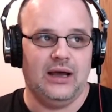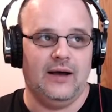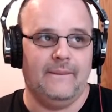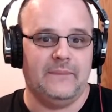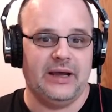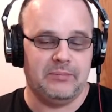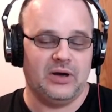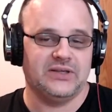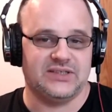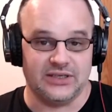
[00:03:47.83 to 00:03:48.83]
my
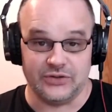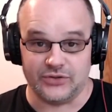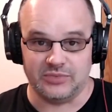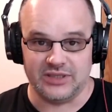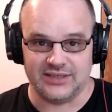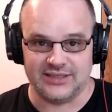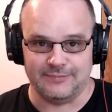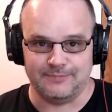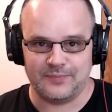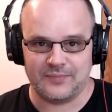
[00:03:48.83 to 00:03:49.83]
imposter syndrome kicks in.